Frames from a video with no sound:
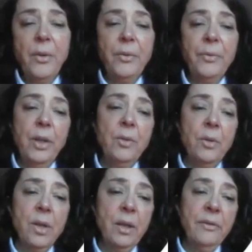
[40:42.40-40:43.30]

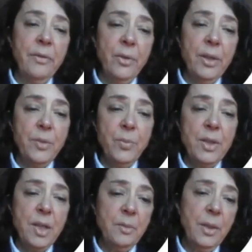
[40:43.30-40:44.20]
follicular lymphoids
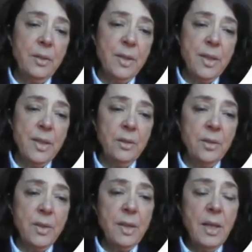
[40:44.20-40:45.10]
with germinal
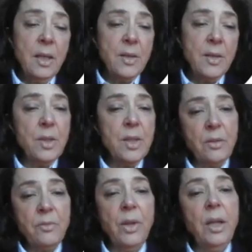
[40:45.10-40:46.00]
centers. So it's a
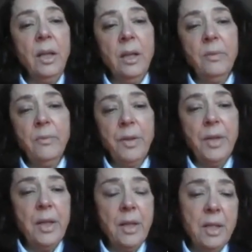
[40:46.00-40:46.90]
really
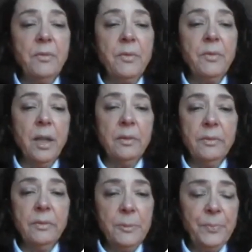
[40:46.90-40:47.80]
very nice and very
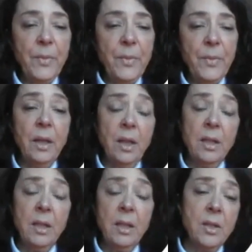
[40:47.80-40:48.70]
helpful, and
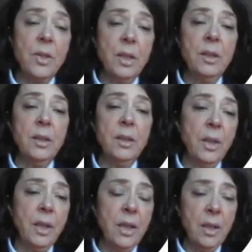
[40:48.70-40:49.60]
is associated in
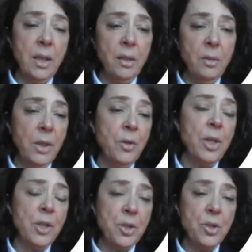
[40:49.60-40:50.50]
many
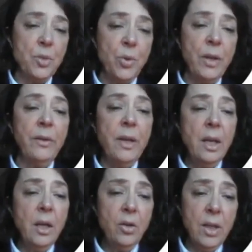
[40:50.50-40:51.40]
patients with
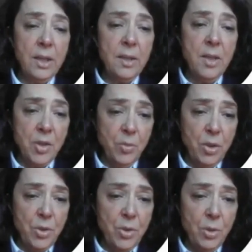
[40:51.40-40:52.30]
connective tissue
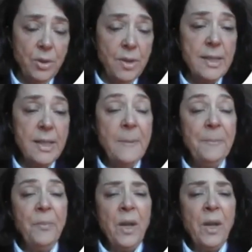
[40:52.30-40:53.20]
disorders.
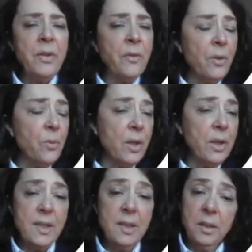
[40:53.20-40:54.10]
And the third one
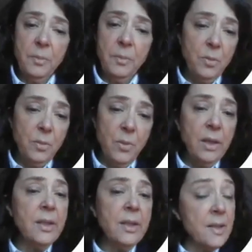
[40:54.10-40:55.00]
is the typical
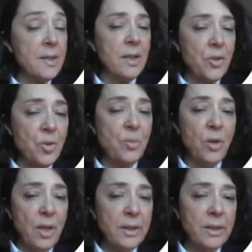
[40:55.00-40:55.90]
one. This is a
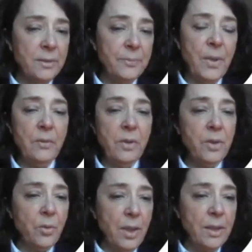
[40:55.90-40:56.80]
tumorlet, even
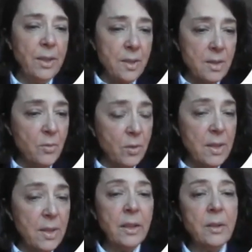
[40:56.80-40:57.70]
though it doesn't look
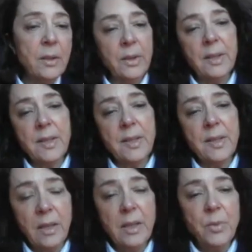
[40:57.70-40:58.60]
like, but the
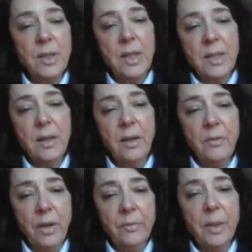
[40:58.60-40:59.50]
size was less than
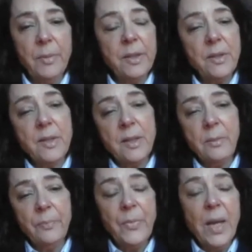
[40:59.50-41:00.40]
5 millimeters,
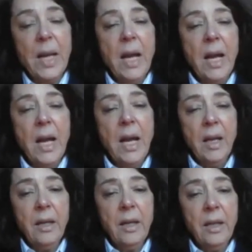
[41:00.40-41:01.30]

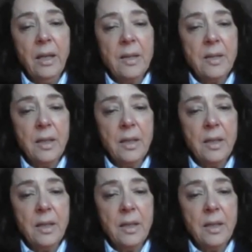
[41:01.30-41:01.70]
and is